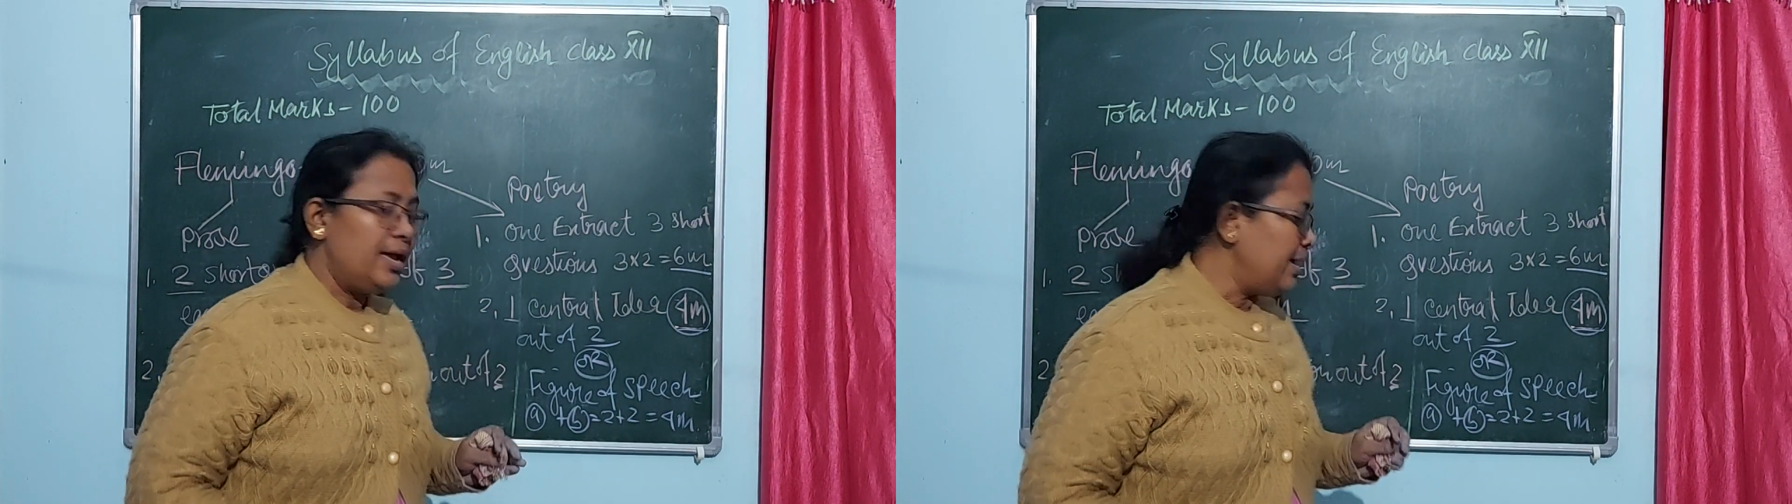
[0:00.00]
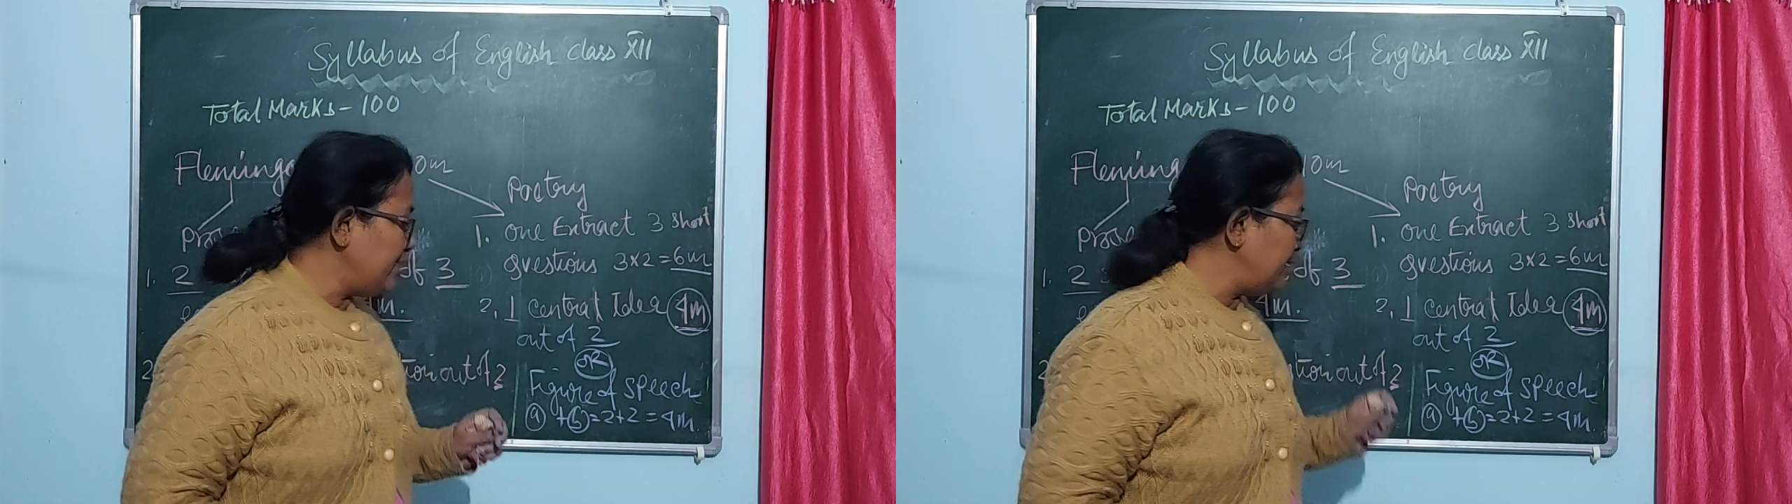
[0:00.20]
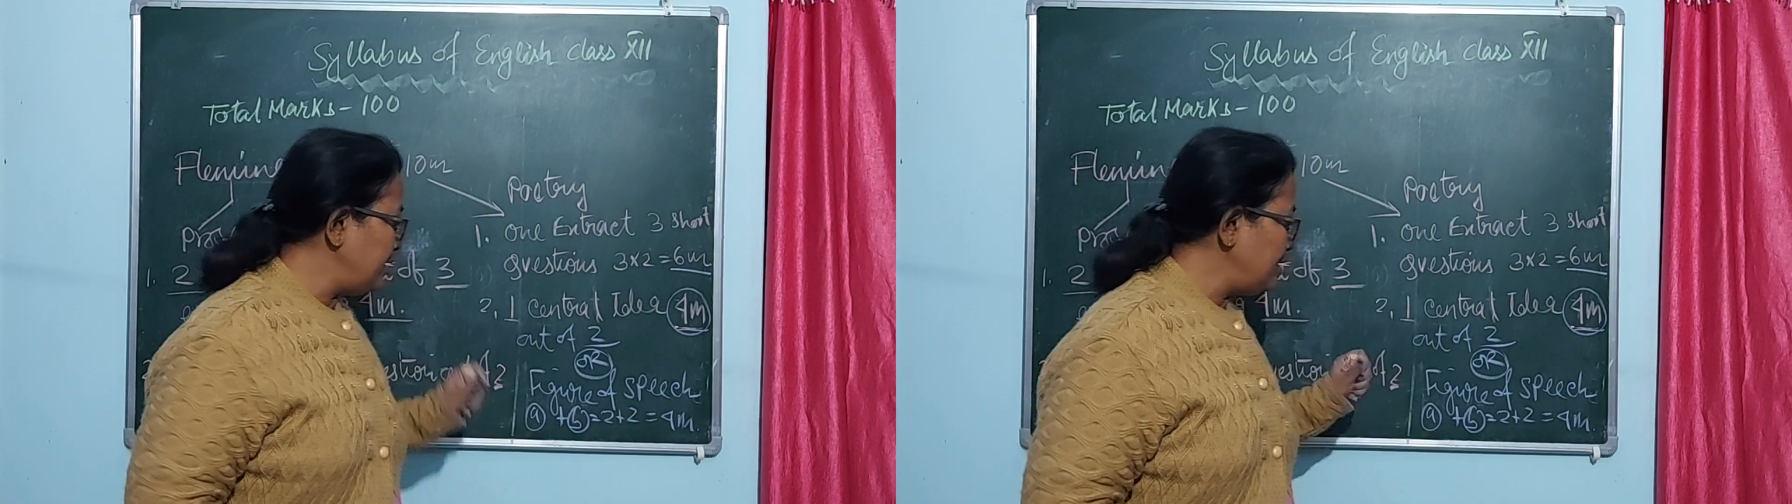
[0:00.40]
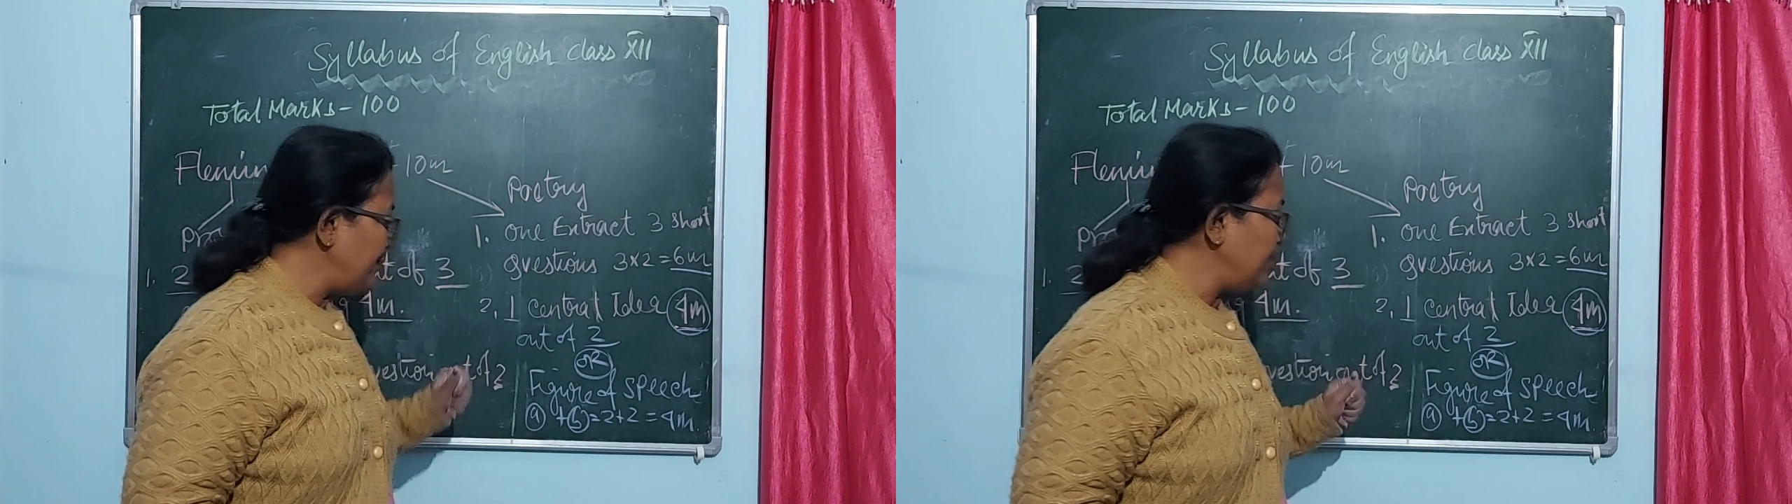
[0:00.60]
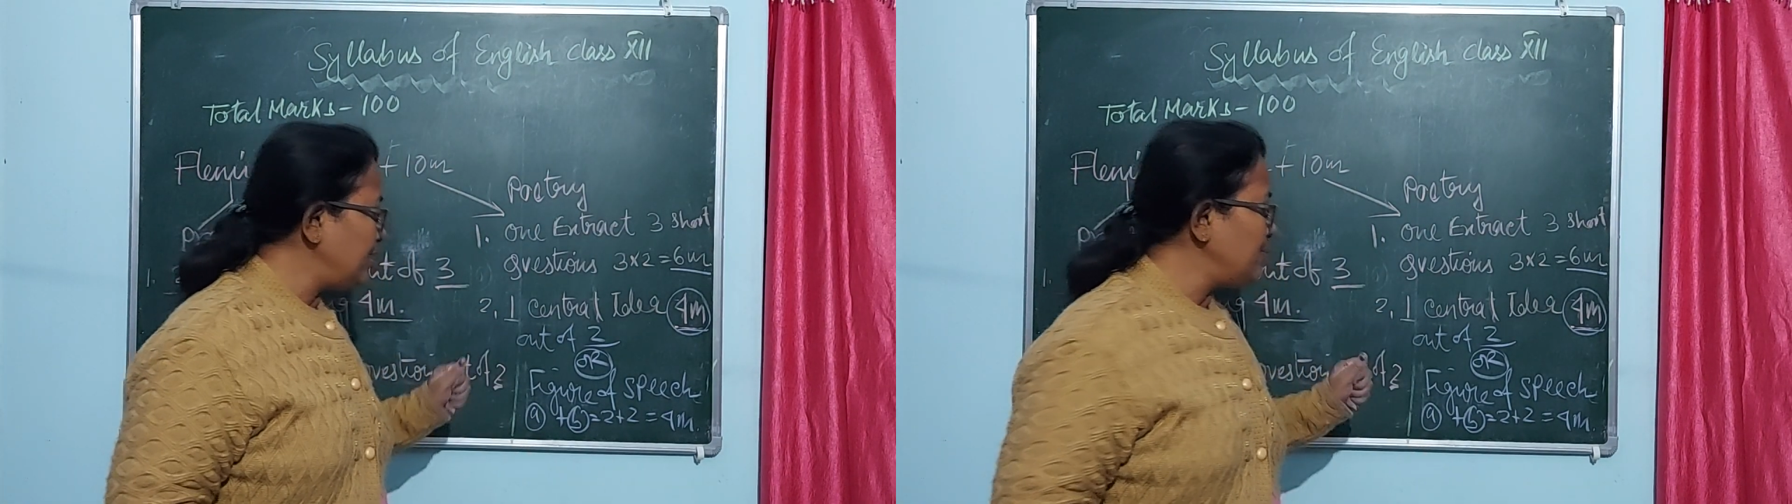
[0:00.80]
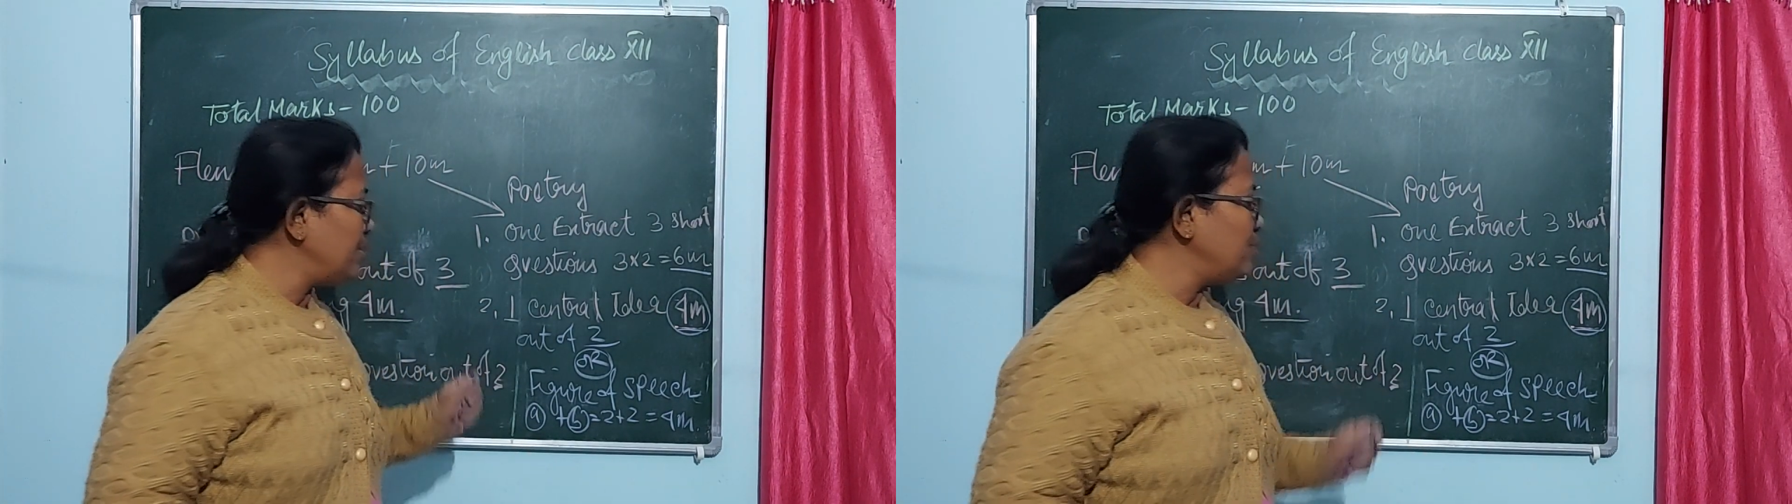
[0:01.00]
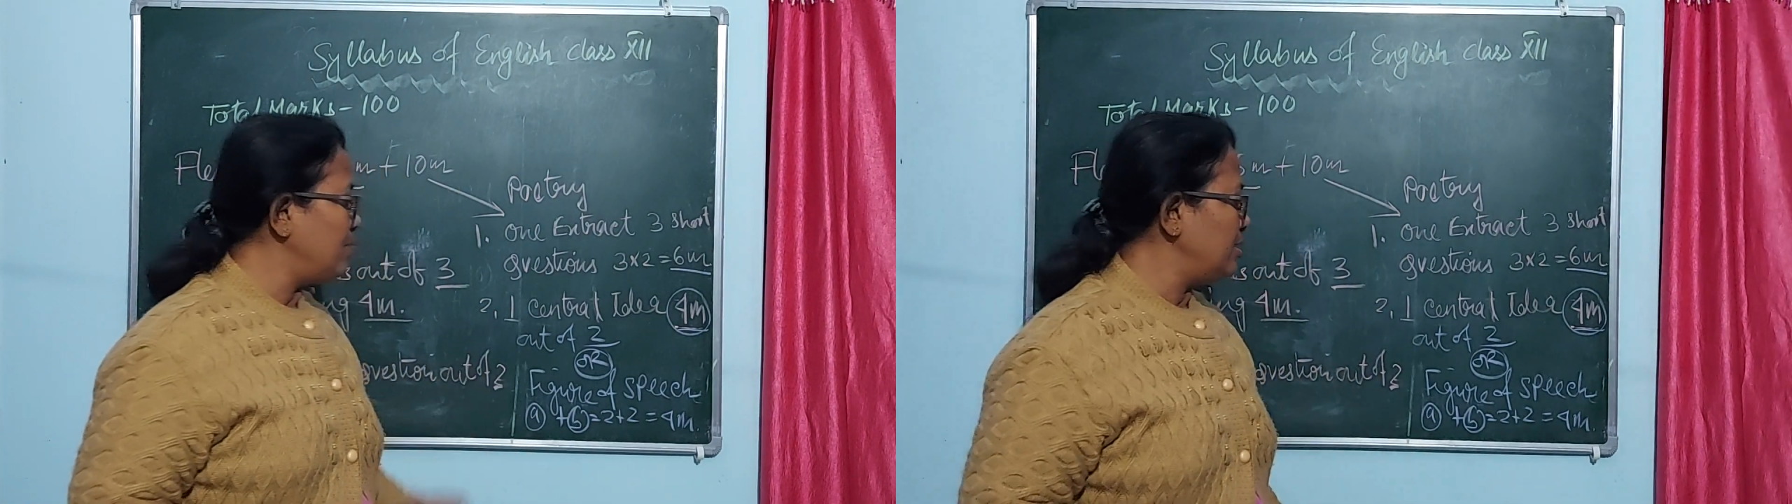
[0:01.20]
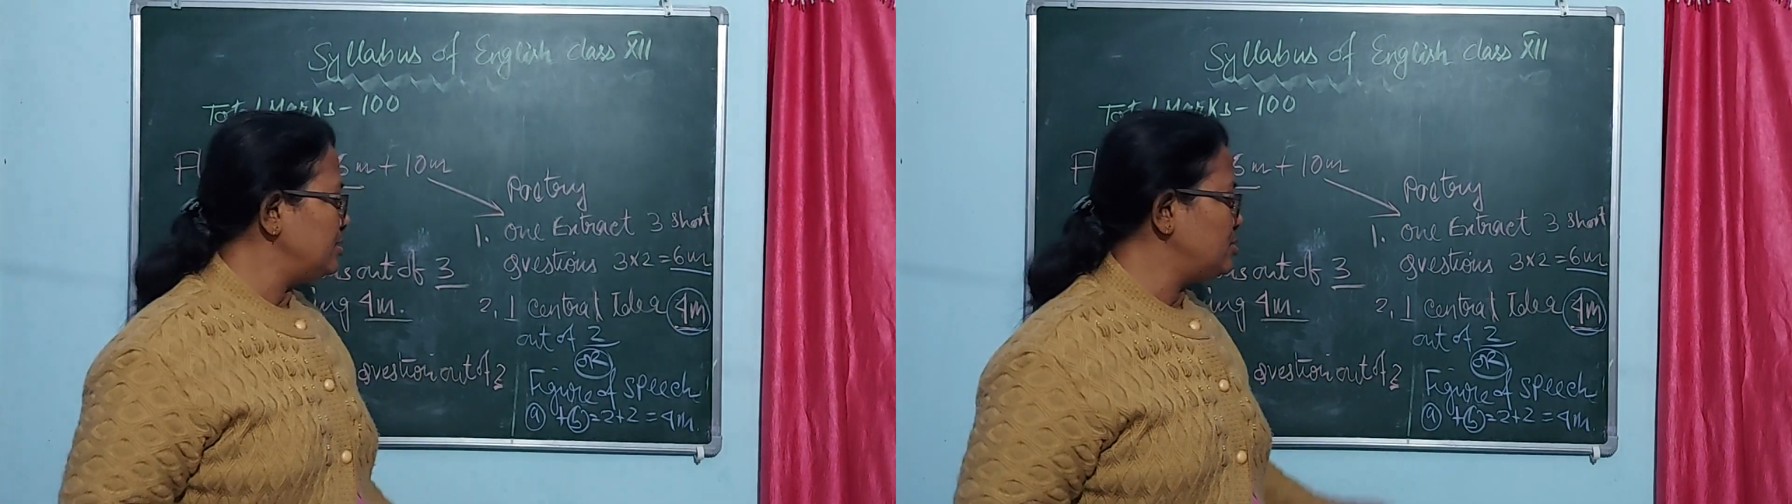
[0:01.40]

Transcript: And if anyone wants